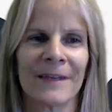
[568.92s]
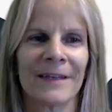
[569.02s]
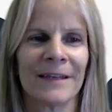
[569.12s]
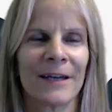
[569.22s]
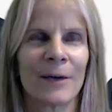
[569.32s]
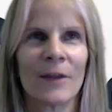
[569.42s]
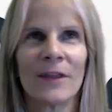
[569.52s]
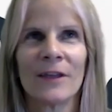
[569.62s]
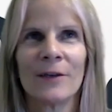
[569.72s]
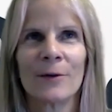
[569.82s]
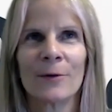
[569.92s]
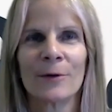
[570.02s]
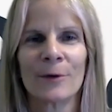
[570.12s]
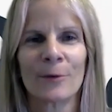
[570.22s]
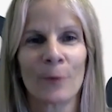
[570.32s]
Yeah, and I think
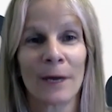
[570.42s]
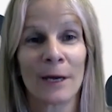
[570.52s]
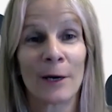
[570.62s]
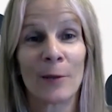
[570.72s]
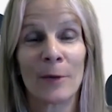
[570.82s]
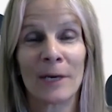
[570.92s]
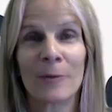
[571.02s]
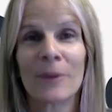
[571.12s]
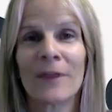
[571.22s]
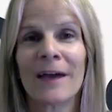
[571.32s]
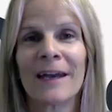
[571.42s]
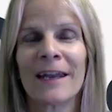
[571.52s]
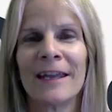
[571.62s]
you're right on the money with that,